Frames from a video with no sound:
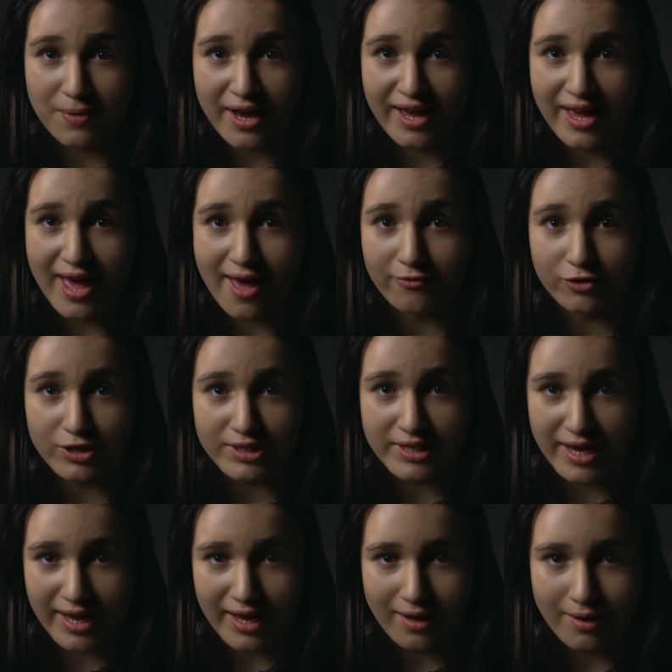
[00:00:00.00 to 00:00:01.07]
by every
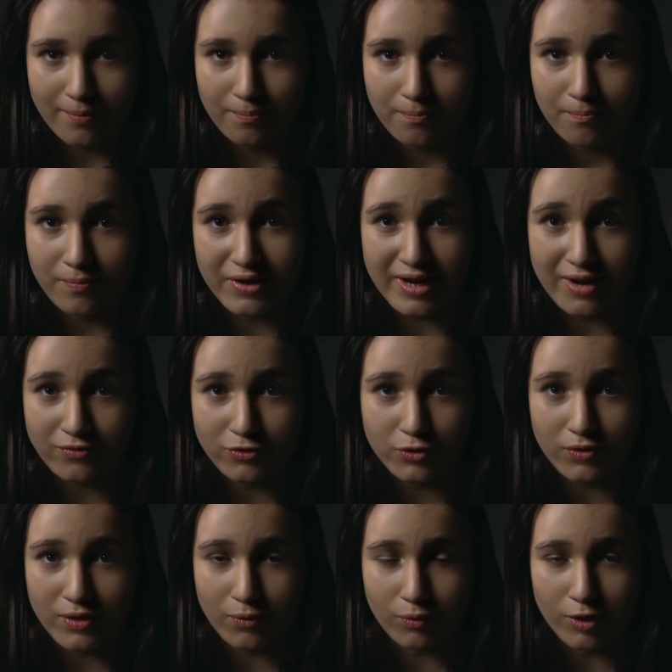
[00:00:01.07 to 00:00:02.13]
day but never
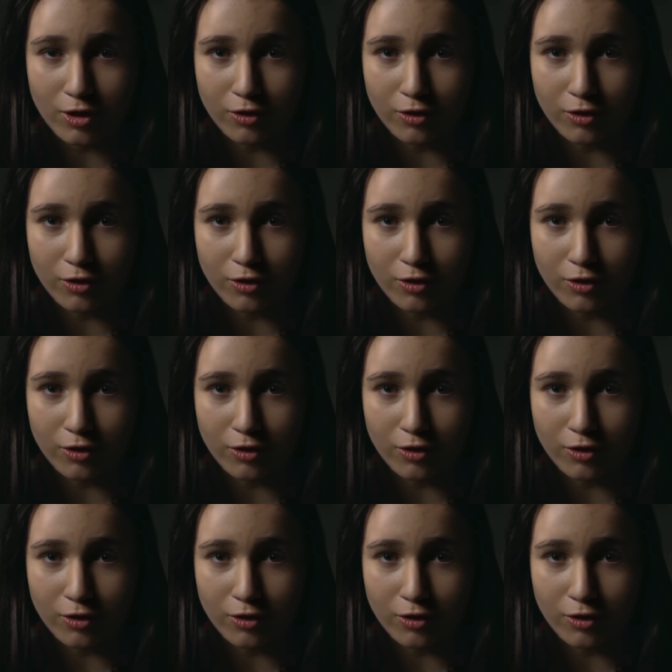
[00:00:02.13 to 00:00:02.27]
knew they were